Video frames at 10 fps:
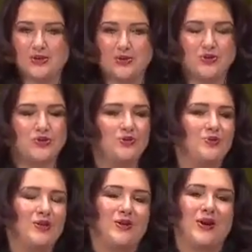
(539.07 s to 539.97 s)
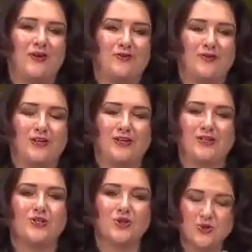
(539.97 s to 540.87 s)
Consumer Affairs
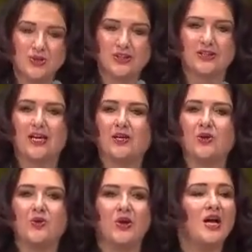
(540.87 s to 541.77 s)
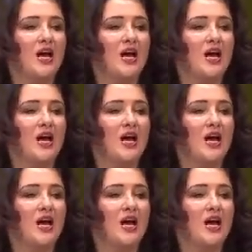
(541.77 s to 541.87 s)
and Social Dialogue.